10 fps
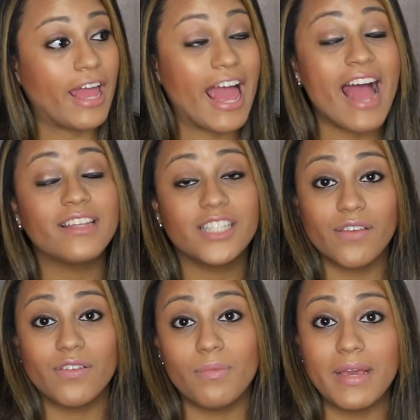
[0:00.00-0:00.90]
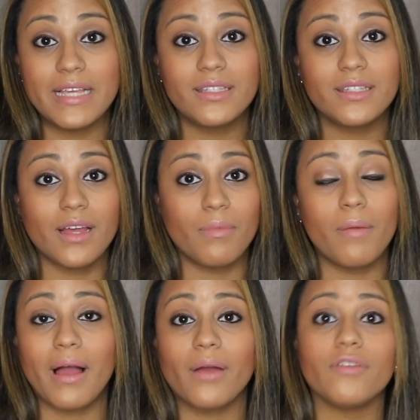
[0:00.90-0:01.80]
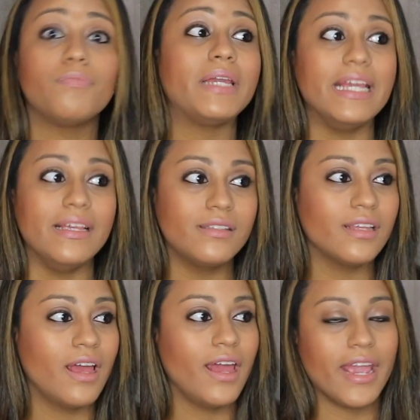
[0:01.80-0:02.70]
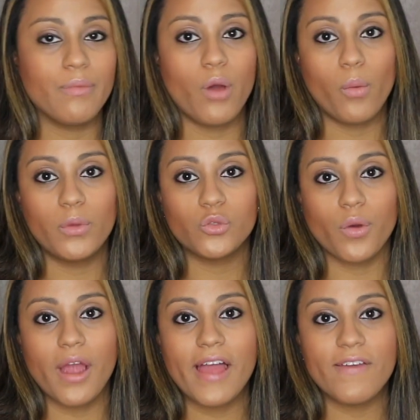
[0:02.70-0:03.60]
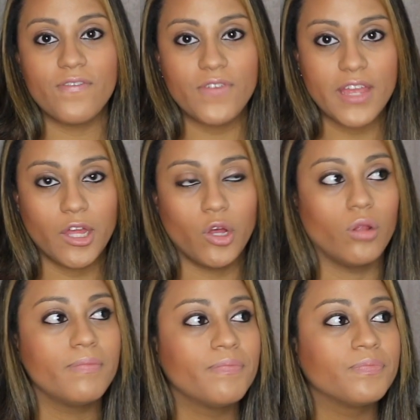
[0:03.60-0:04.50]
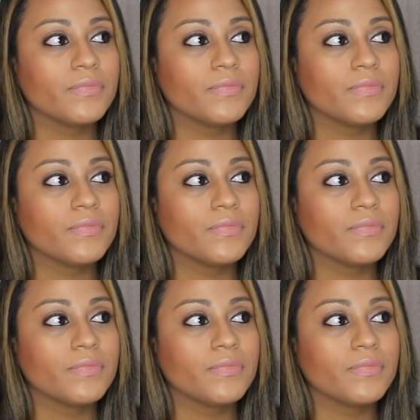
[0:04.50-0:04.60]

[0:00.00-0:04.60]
has given me some amount of peace in moments where I feel